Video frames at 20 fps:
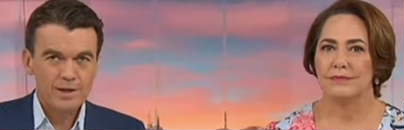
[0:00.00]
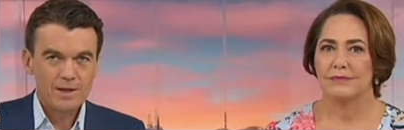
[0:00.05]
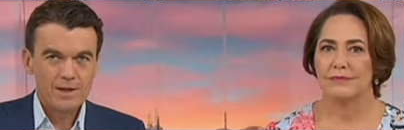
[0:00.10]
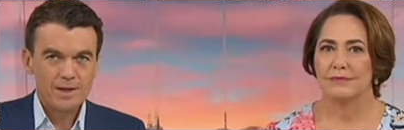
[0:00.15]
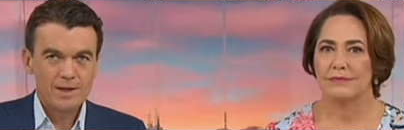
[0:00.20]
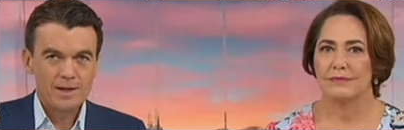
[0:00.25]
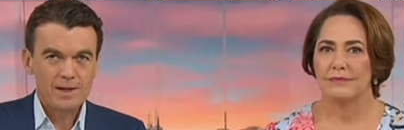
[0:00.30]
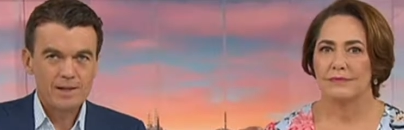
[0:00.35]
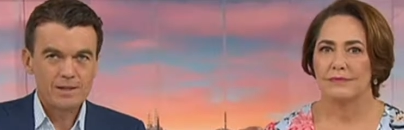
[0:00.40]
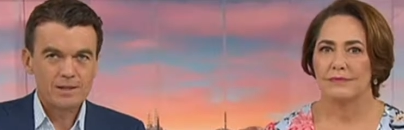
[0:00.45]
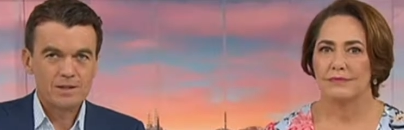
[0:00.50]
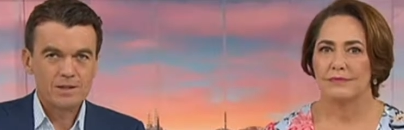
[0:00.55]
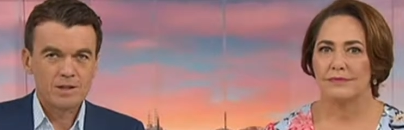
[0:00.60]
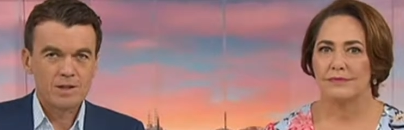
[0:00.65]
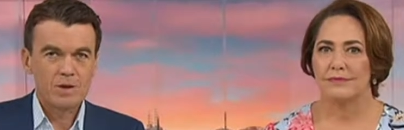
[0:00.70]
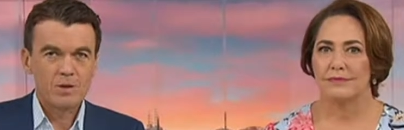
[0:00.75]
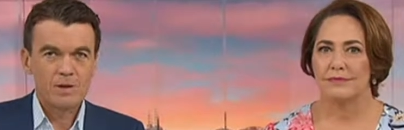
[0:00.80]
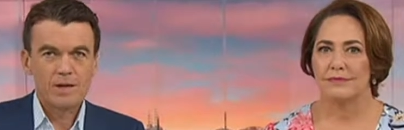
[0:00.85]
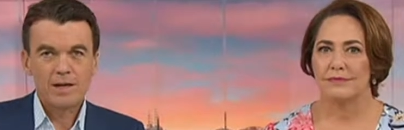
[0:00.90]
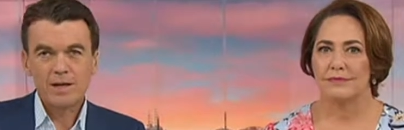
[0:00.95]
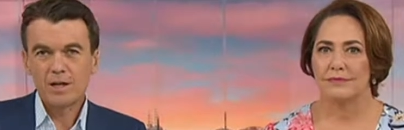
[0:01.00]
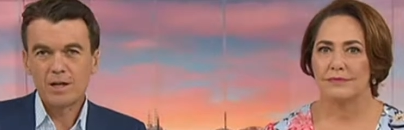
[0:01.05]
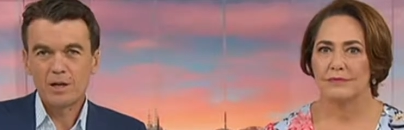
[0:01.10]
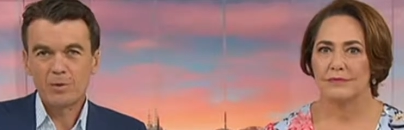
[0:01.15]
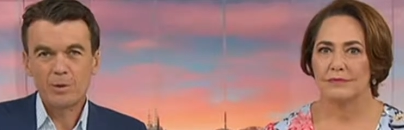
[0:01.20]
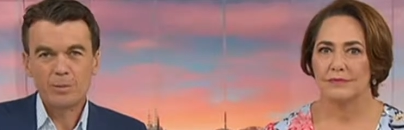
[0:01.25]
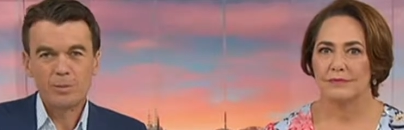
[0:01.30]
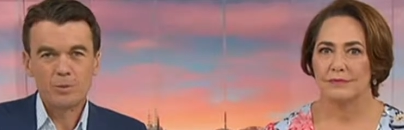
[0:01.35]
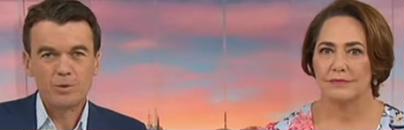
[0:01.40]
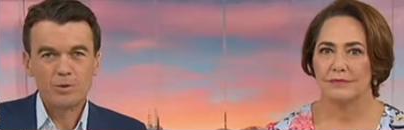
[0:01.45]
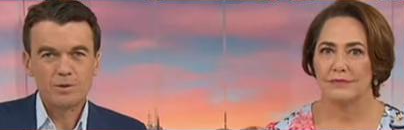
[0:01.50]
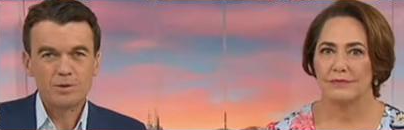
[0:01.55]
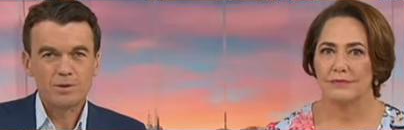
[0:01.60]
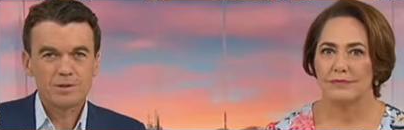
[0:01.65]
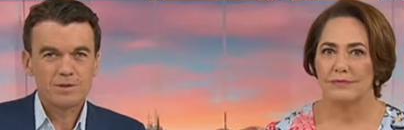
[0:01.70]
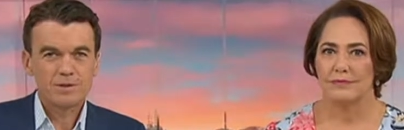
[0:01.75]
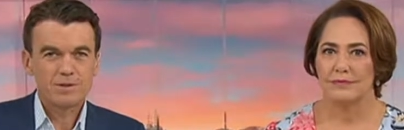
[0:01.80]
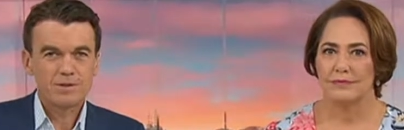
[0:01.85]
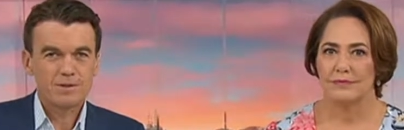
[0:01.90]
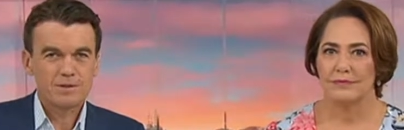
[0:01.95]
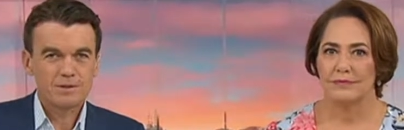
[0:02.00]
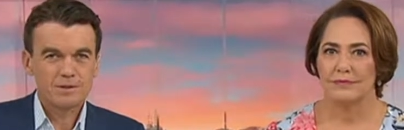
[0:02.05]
Speaker 1: as Nicole Hegarty reports.